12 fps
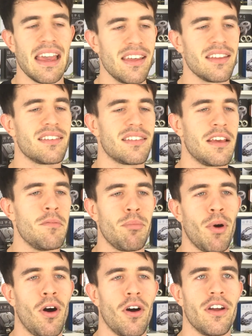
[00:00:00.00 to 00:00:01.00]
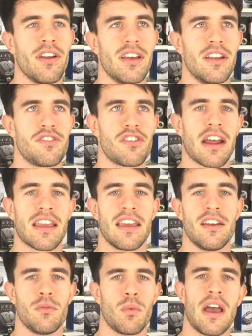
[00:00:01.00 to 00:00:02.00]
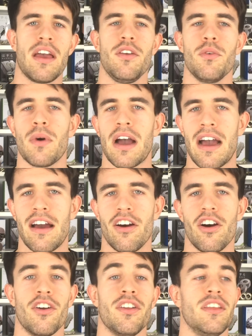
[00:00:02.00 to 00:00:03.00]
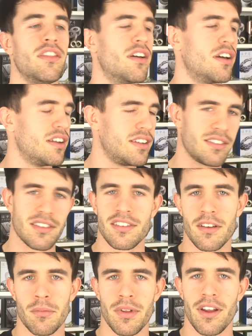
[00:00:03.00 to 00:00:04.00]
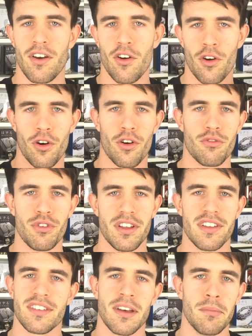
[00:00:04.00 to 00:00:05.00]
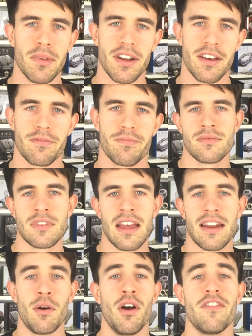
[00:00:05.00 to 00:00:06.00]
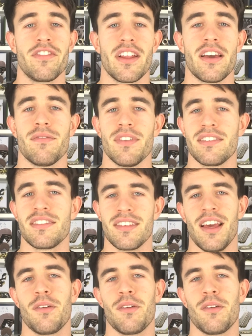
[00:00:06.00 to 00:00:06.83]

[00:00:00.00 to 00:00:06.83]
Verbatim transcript: is important in tracking where you are on either disassembling it or reassembling it. Now hopefully this has